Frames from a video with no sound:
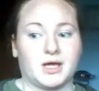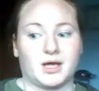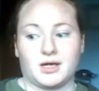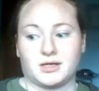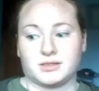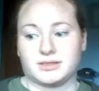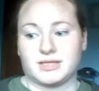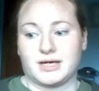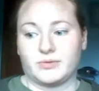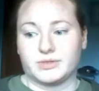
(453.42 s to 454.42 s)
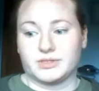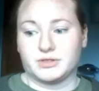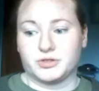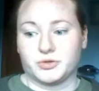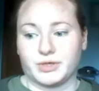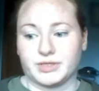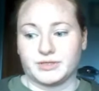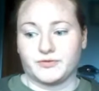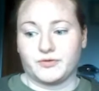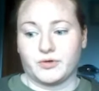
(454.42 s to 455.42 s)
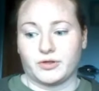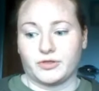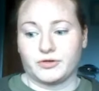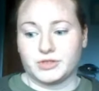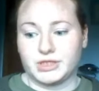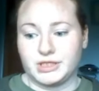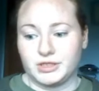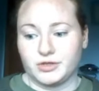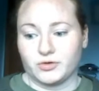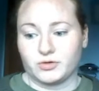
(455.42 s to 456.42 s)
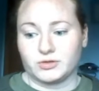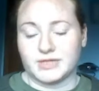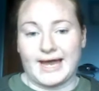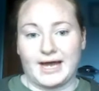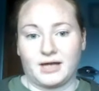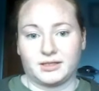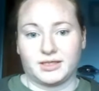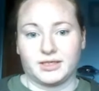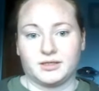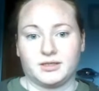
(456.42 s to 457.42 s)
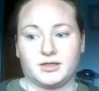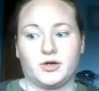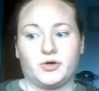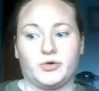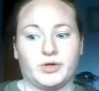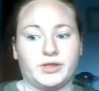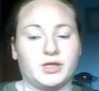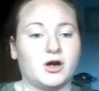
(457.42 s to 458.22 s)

And that was the choice for 13 year old Allie, who in the